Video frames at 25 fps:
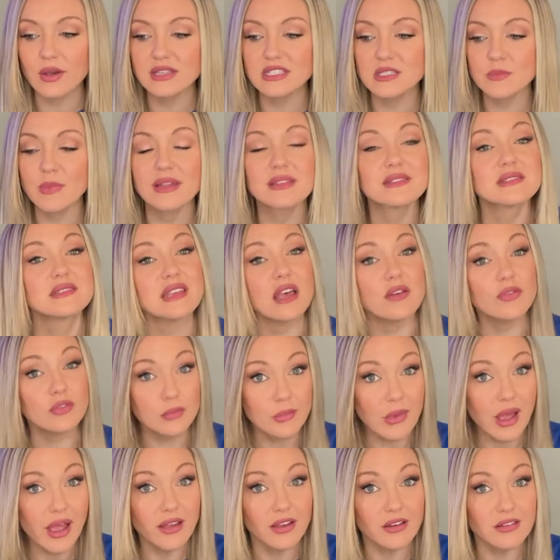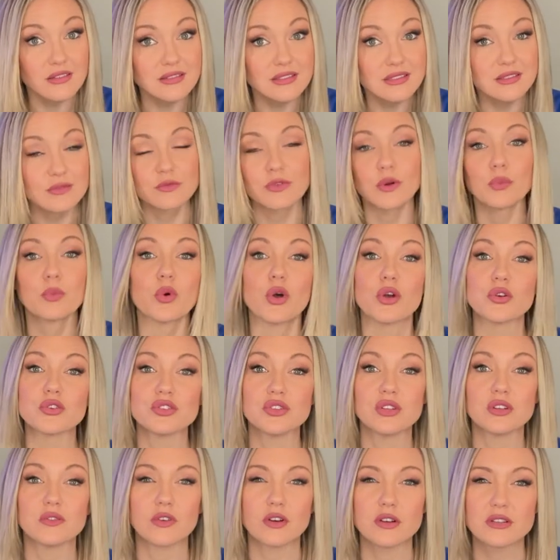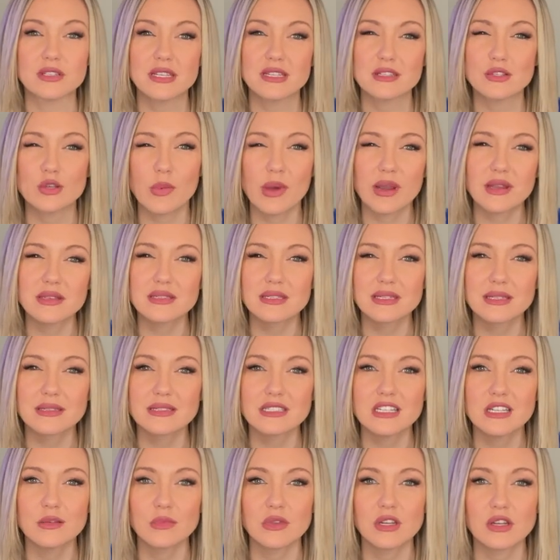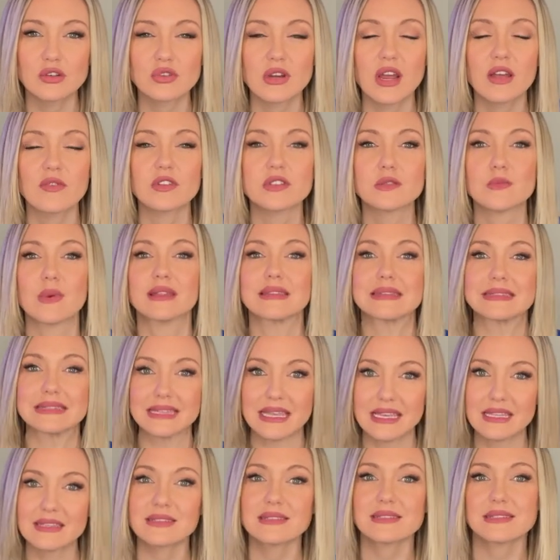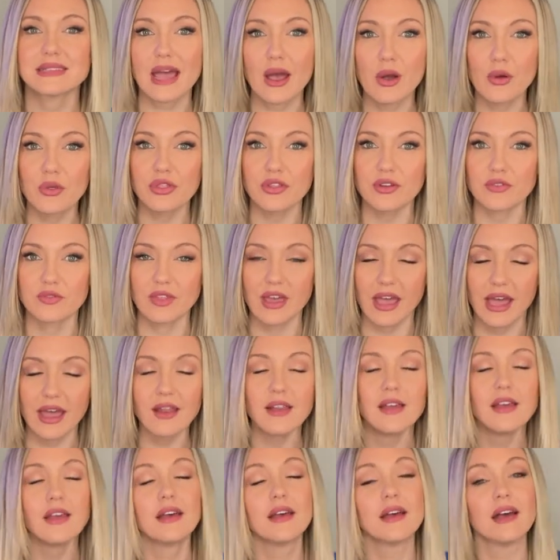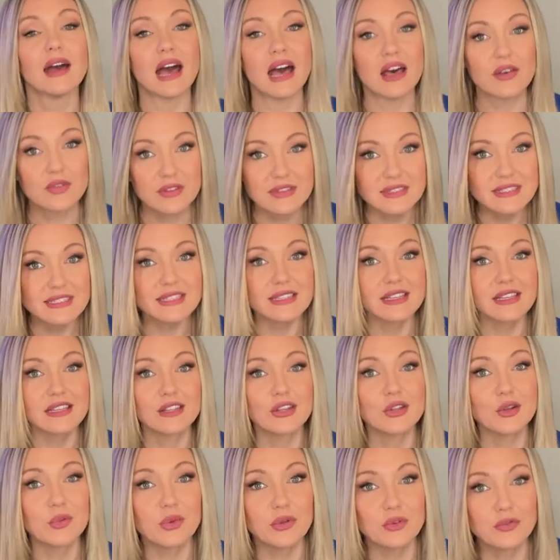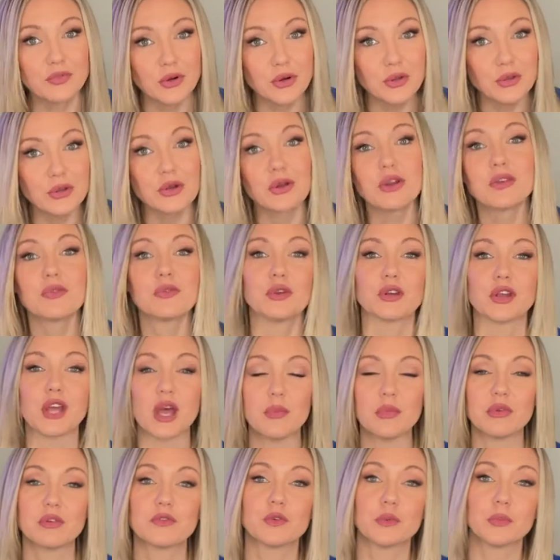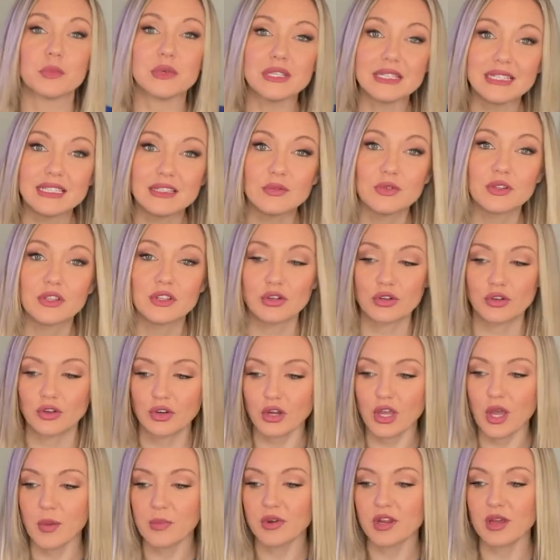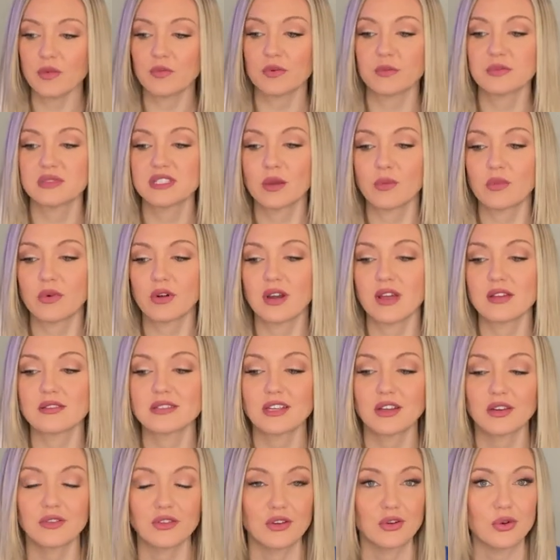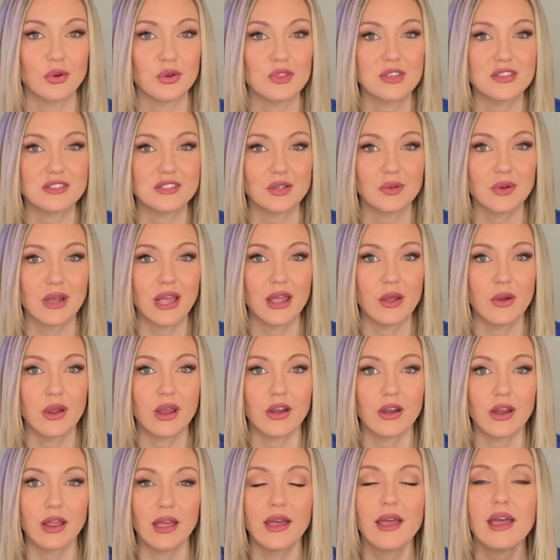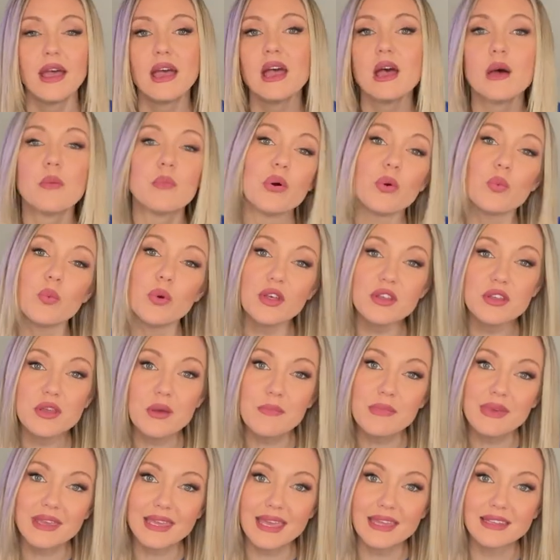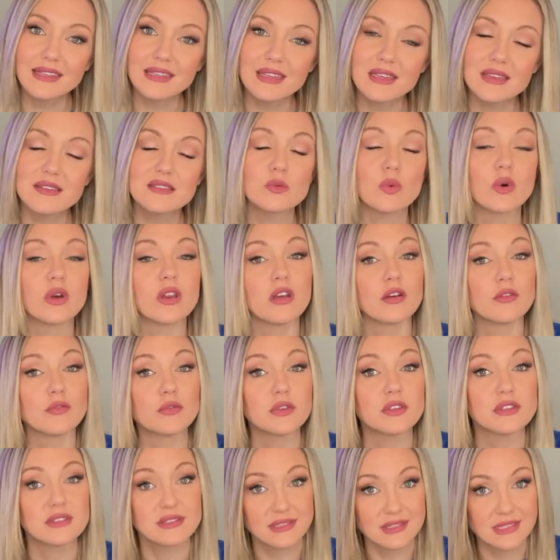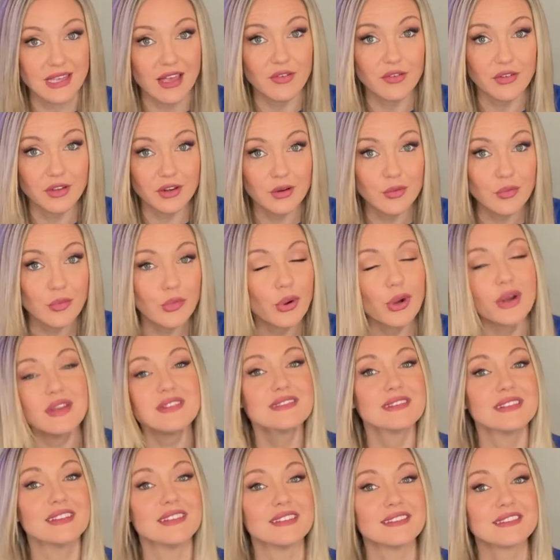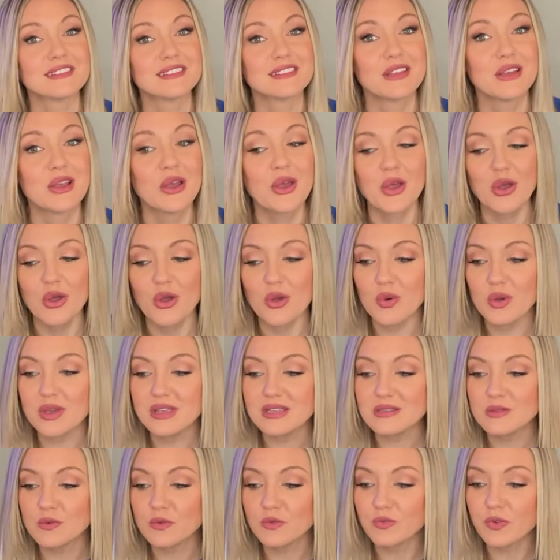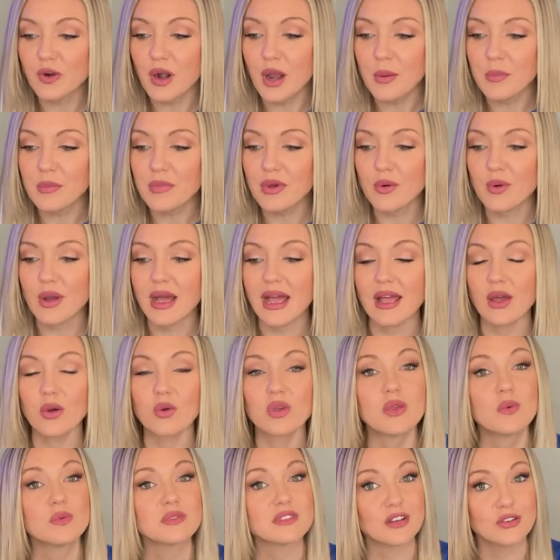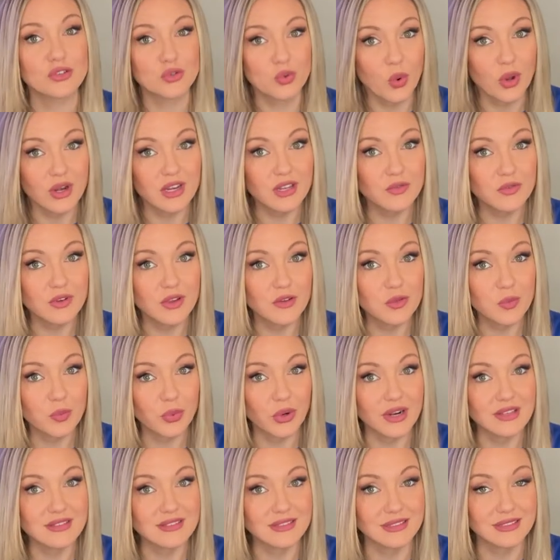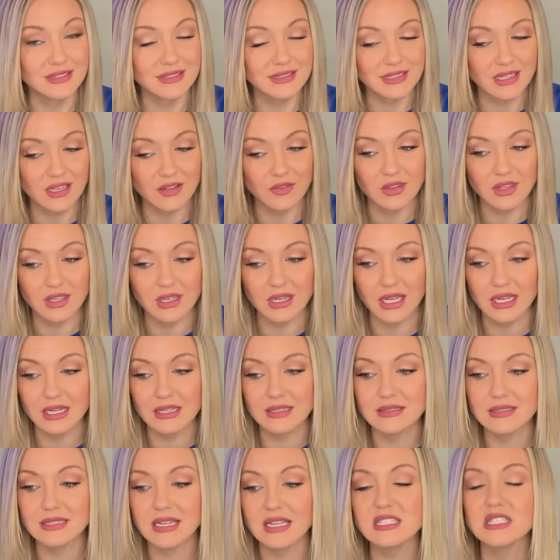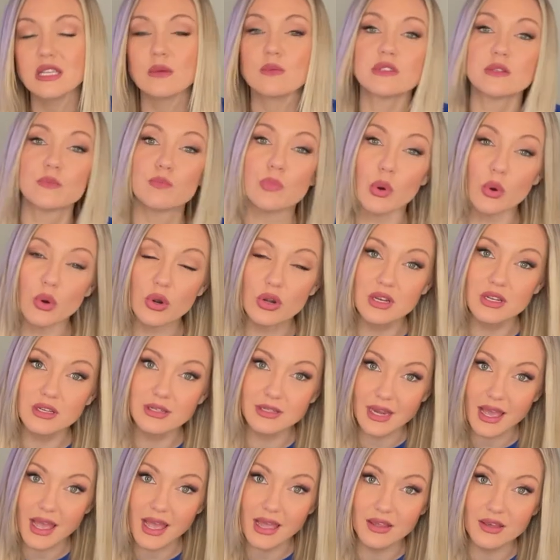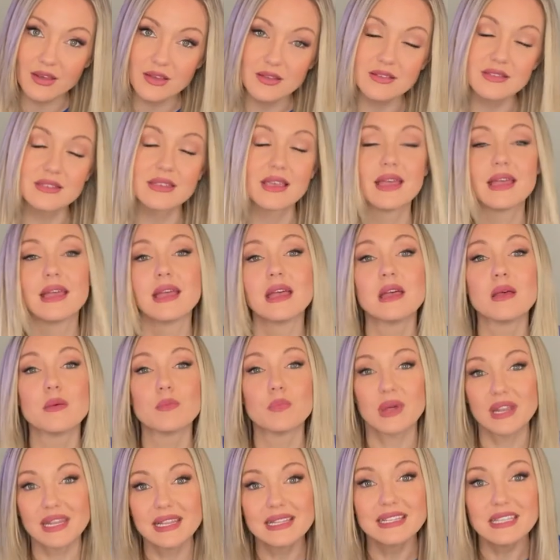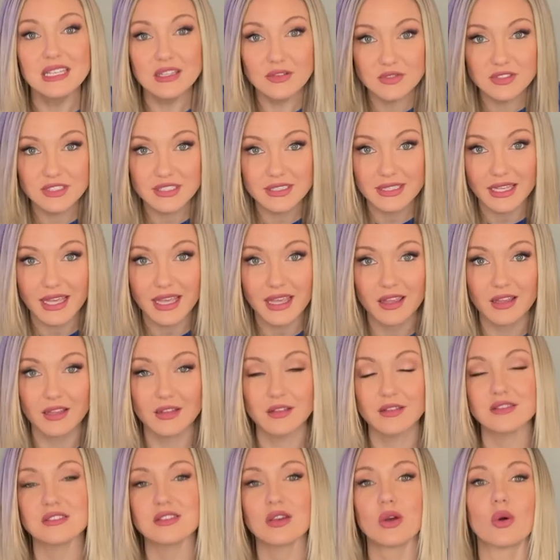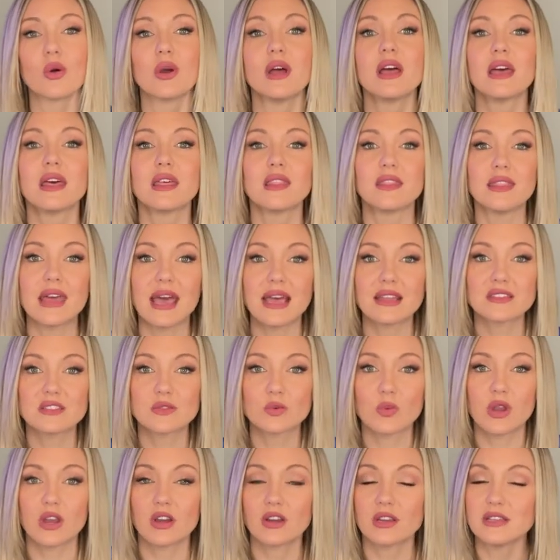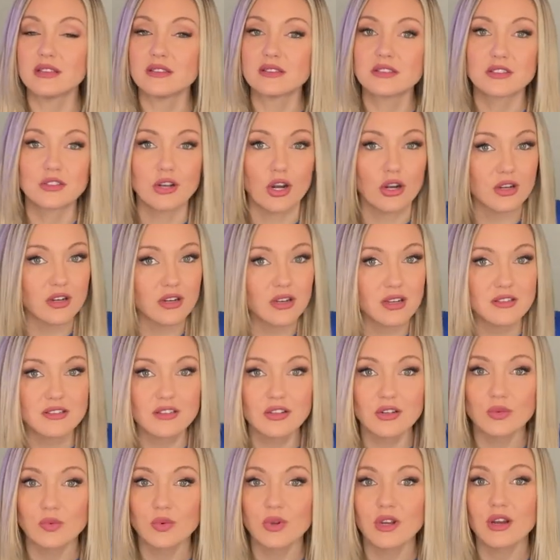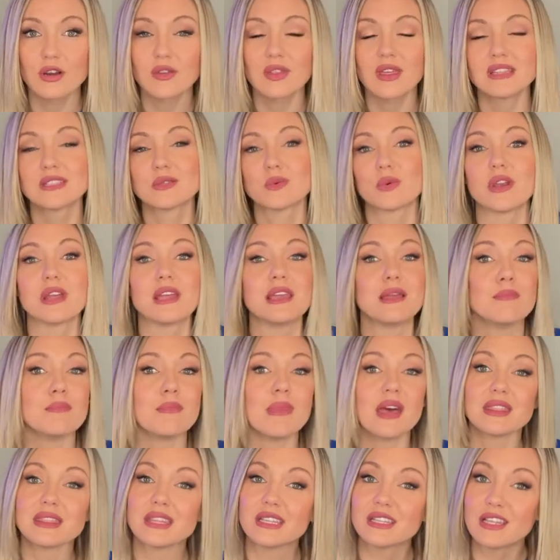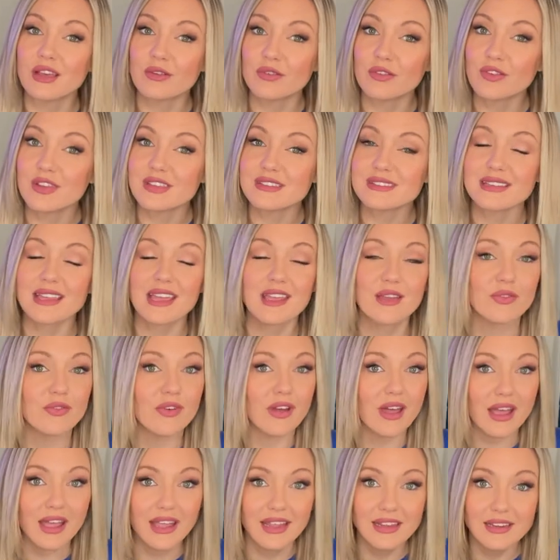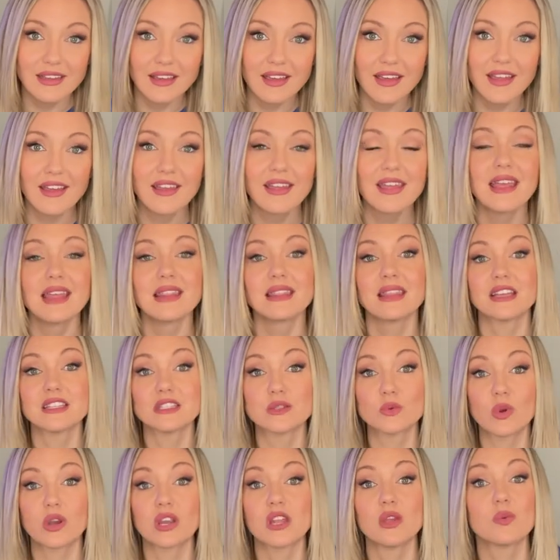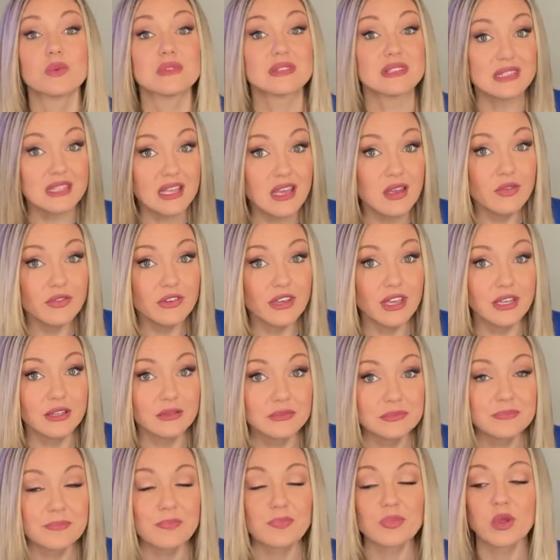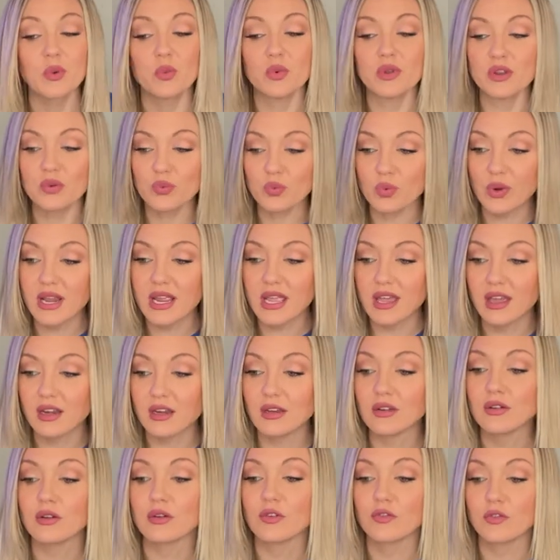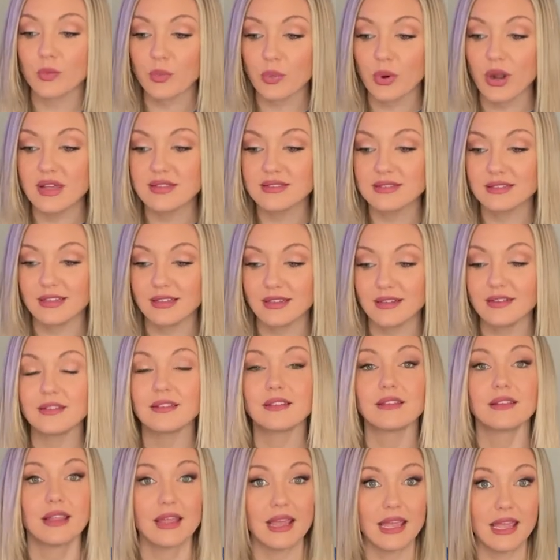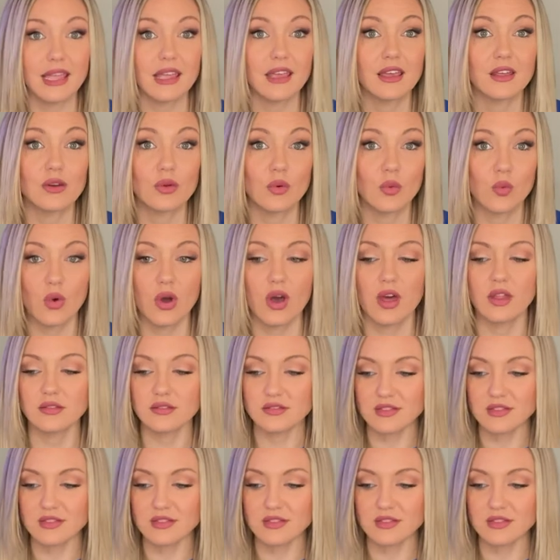It's about 7 miles from Walsh University, so about a 16-minute drive. It's south of that, obviously a little bit further if you're coming from Cleveland or you're coming up from somewhere else here in the Northeast Ohio area. But William McKinley is one of 7 presidents who is from Ohio. He was our 25th president of the United States. He was born in Niles, but he lived in Canton. So that's where he started his career. That's where he met the love of his life, Ida. That's where he was living when he ran for president and won.